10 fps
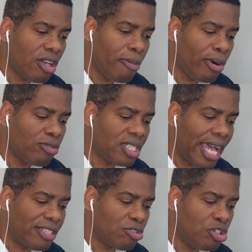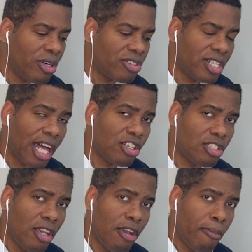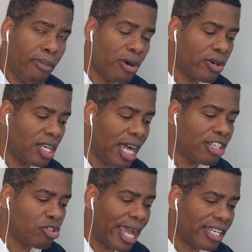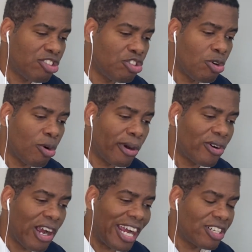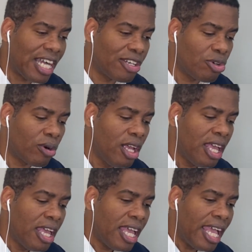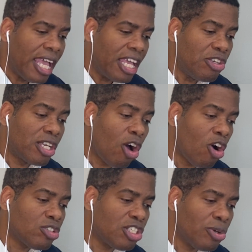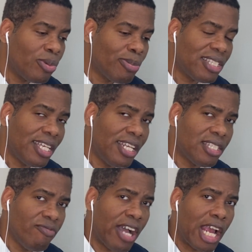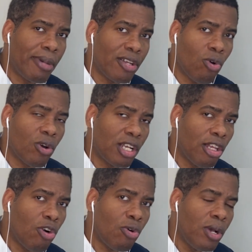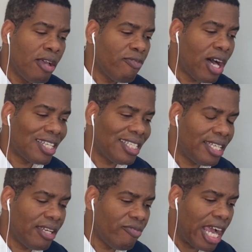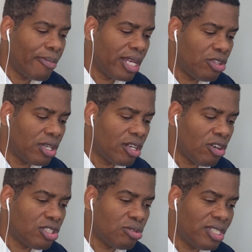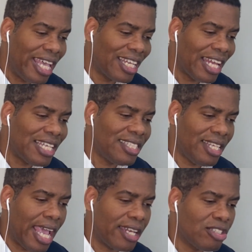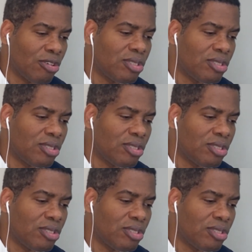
on both sides, or $200 per contract that you do, or per iron condor. You can also, especially in this environment or in a low volatility environment, you can also take less than that. So